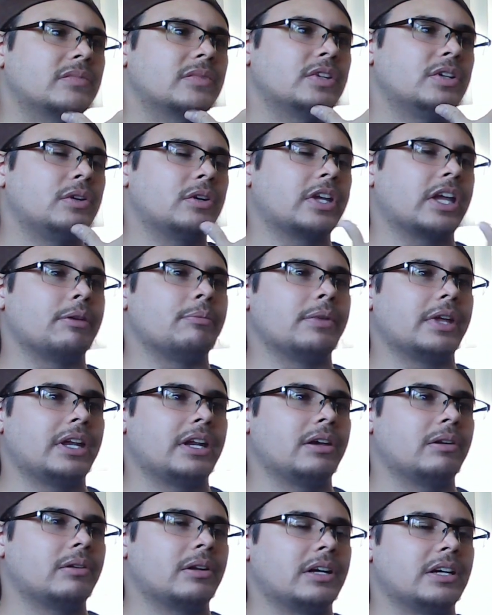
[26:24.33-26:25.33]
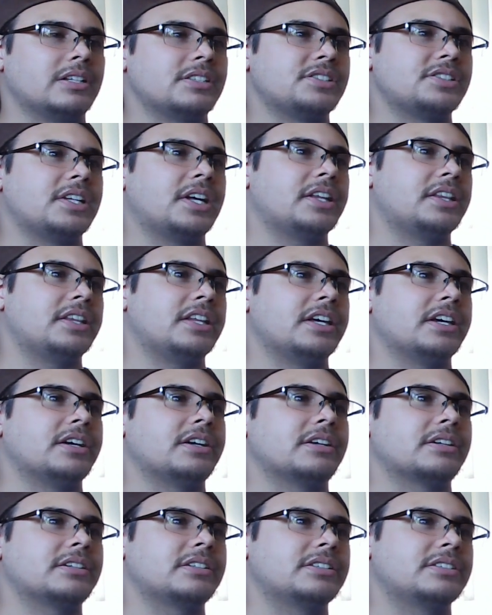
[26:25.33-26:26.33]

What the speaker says: Okay, Meteoron's not there.